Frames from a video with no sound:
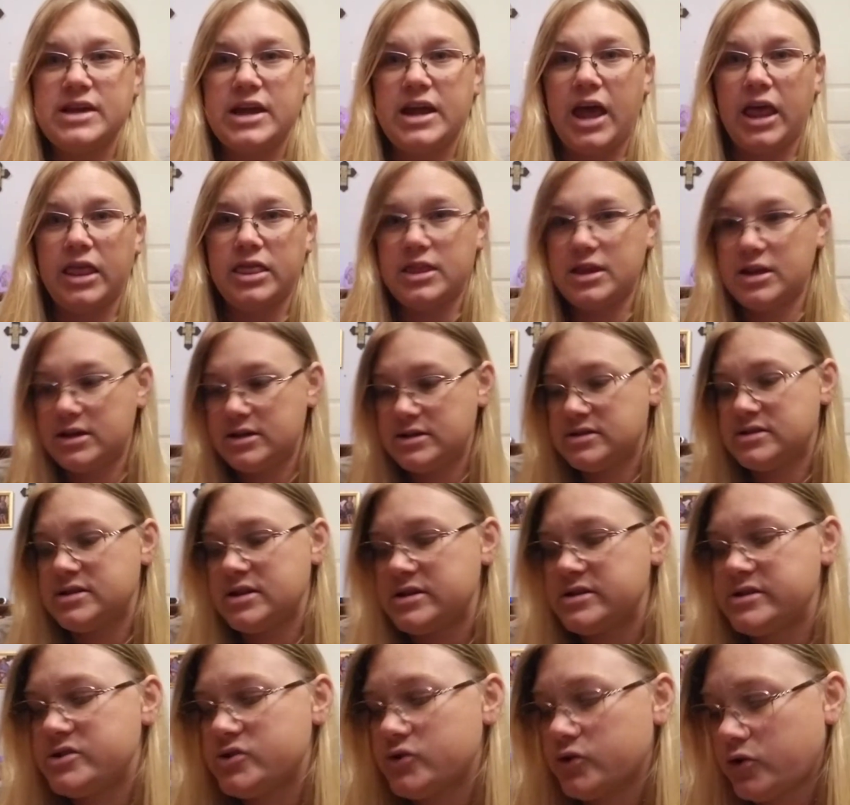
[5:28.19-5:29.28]
and the
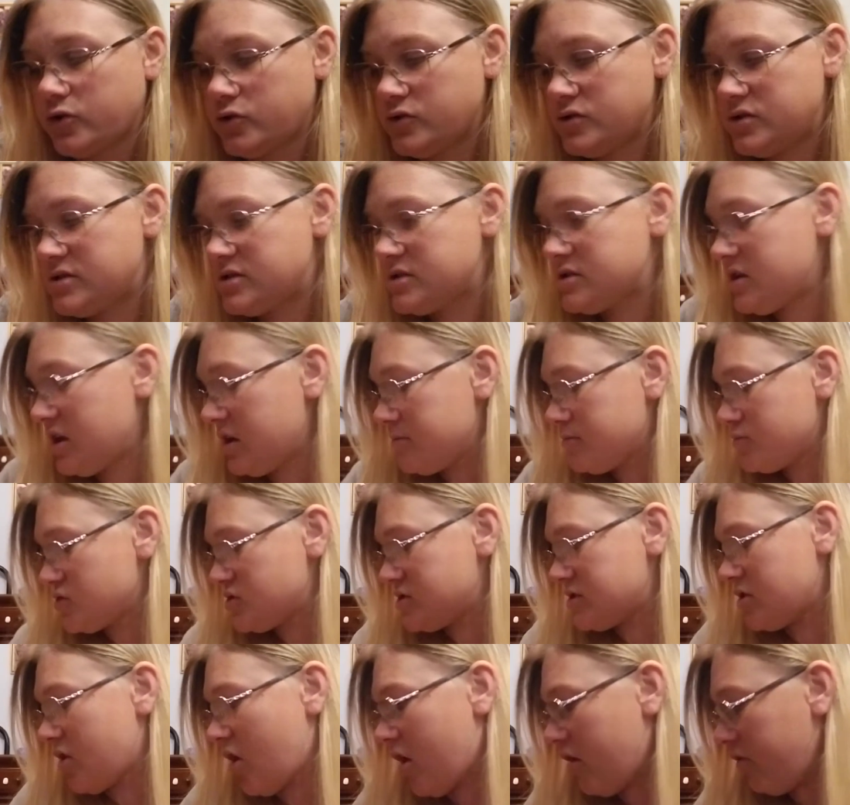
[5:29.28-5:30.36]
scent circles,
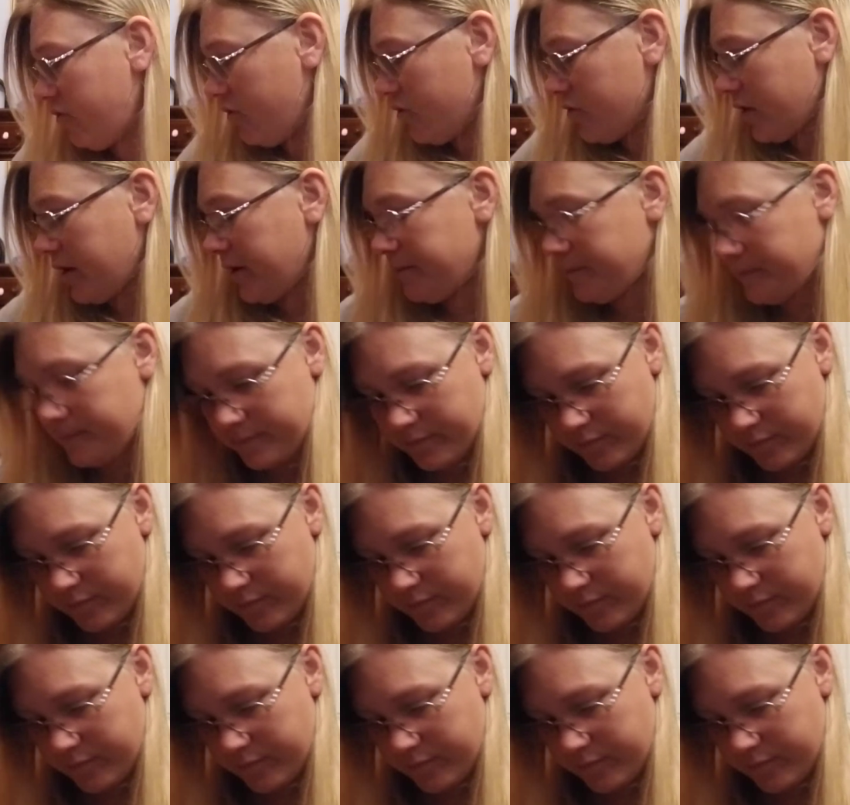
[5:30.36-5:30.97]
10% off, okay?